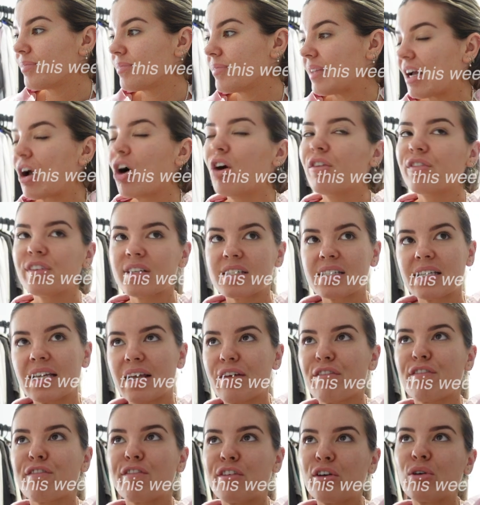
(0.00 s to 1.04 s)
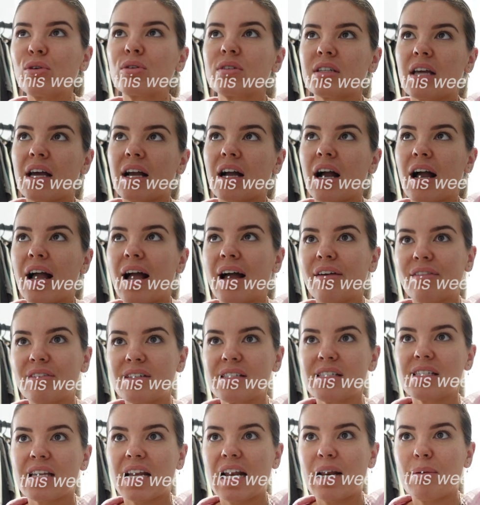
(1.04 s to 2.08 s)
Like obviously it feels like I
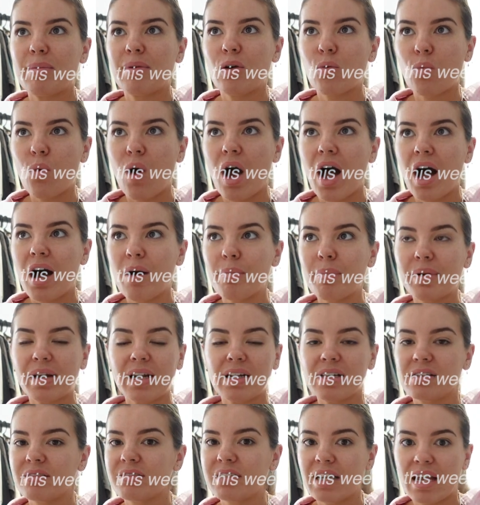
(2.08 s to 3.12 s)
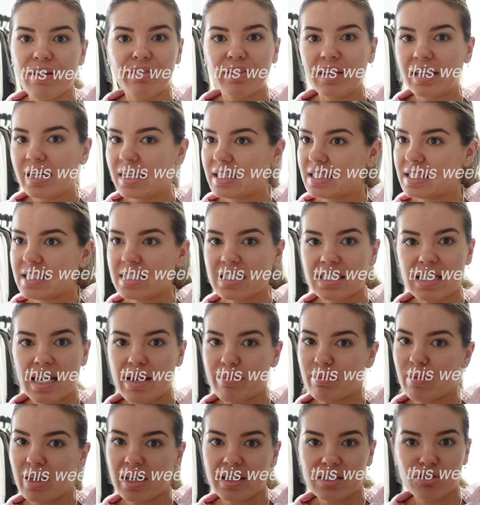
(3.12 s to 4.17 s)
haven't seen him in a while, but it definitely doesn't seem
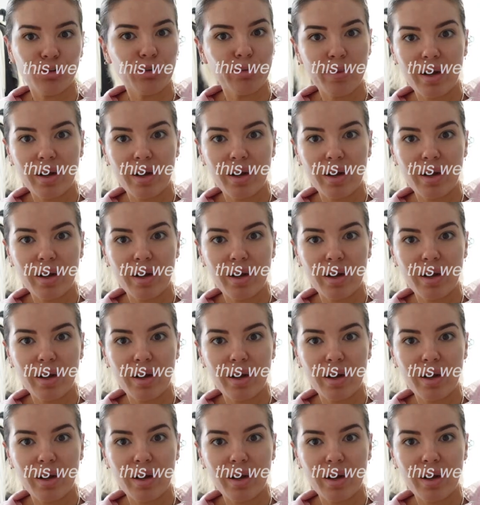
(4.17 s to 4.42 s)
like two